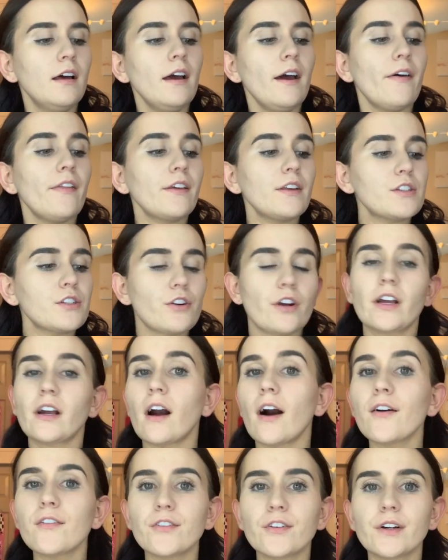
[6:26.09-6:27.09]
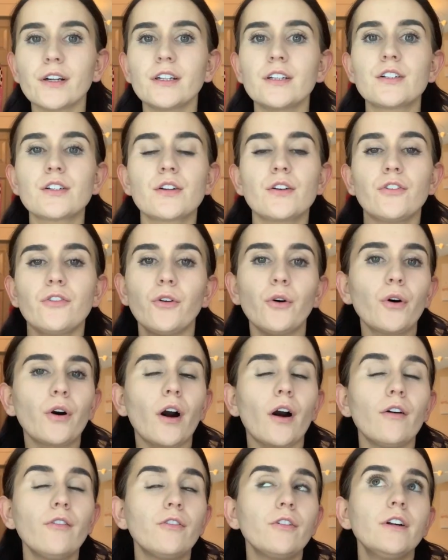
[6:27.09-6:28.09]
I think it's great coverage, full
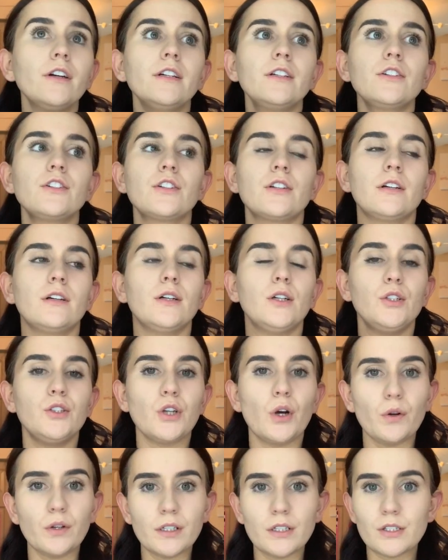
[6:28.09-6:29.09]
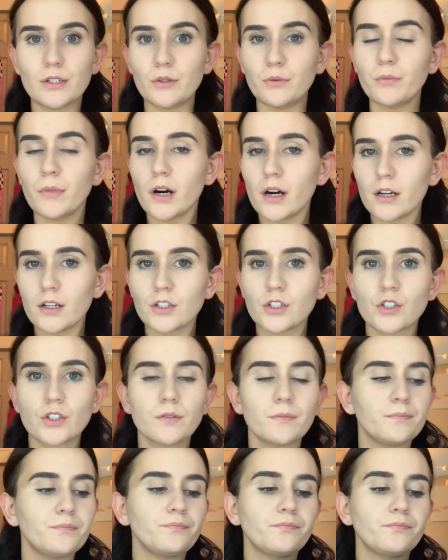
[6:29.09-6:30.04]
coverage, don't need too much.